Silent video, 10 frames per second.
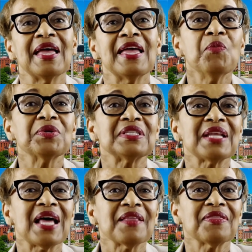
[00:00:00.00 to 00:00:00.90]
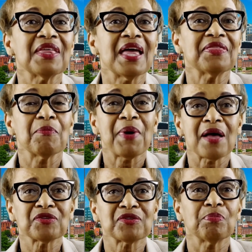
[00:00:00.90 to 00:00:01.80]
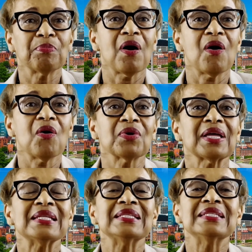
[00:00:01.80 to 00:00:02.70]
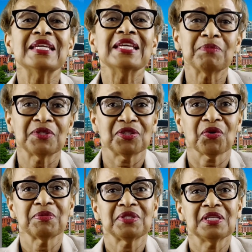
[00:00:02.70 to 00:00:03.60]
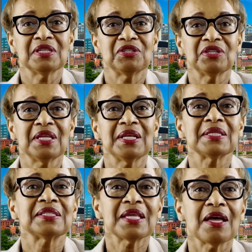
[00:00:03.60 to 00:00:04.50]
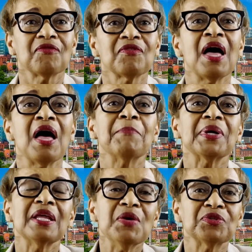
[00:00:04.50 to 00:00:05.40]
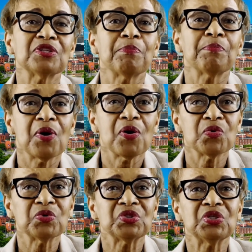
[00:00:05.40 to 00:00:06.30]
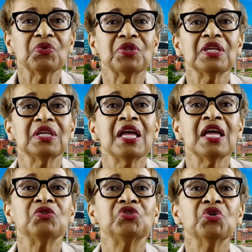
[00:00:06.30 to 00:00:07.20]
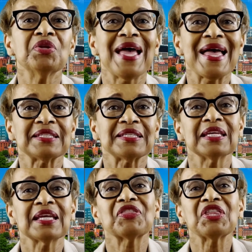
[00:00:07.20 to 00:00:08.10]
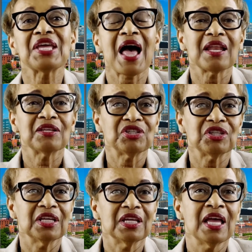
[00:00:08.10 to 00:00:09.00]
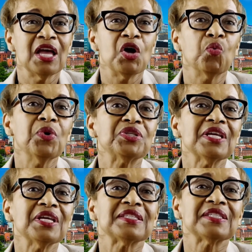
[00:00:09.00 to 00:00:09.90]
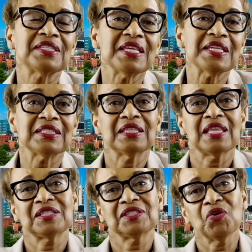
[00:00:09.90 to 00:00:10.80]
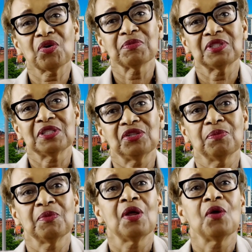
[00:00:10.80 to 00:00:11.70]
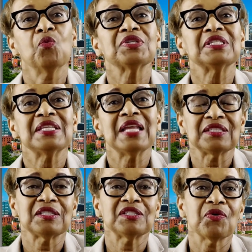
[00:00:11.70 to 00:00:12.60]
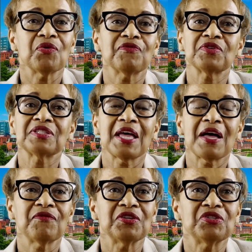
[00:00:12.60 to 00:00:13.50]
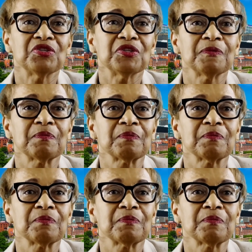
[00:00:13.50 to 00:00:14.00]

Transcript: It was not that the Apostle Paul condemned circumcision in itself, but he was opposed to the Judaistic theology, which insisted that circumcision was necessary for salvation.